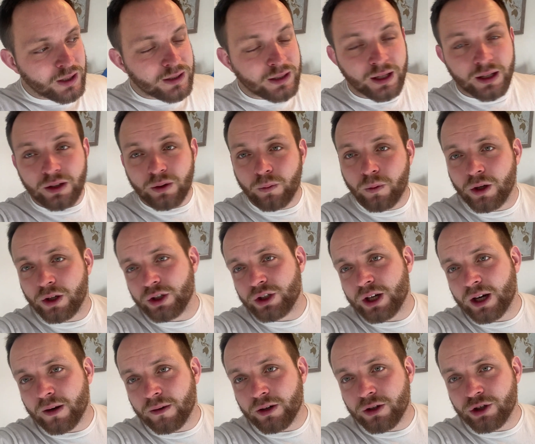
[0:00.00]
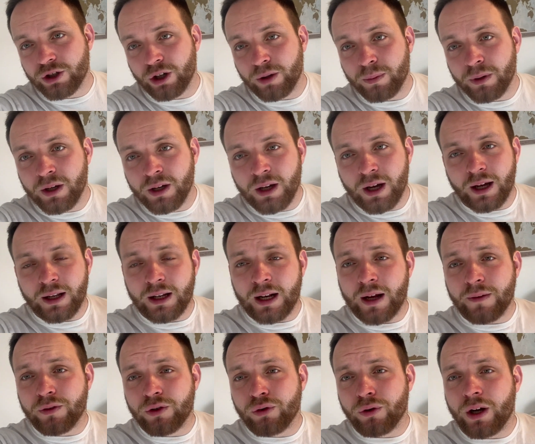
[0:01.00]
to get to one charity shop and then
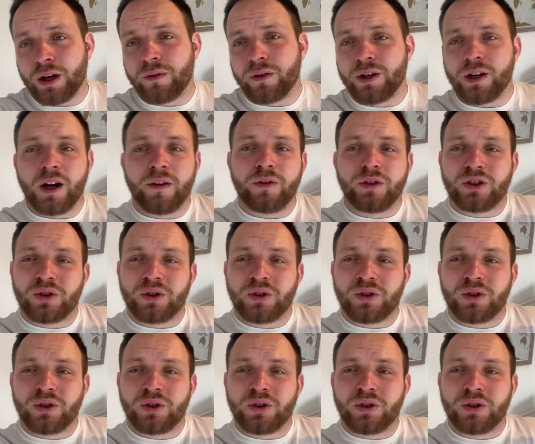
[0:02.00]
have to drive another